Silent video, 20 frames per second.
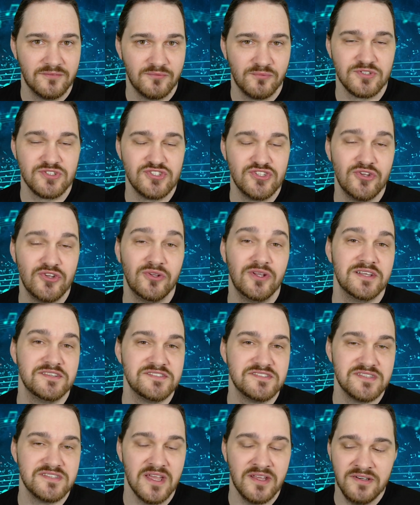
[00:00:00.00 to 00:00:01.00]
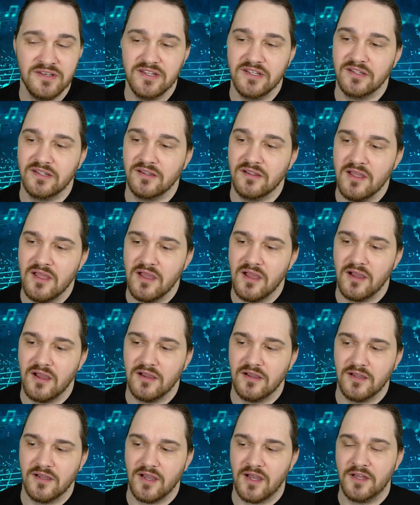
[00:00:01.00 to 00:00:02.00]
We're still ascending
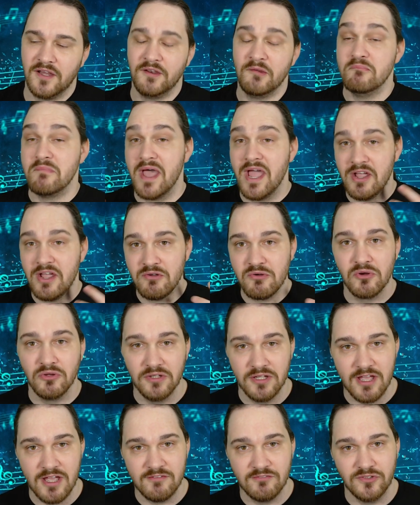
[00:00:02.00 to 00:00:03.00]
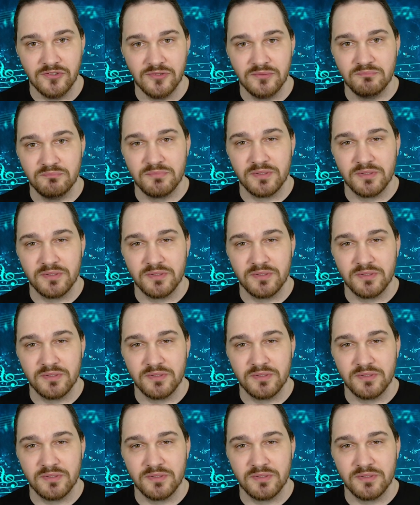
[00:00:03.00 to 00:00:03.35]
uh, on a macro level,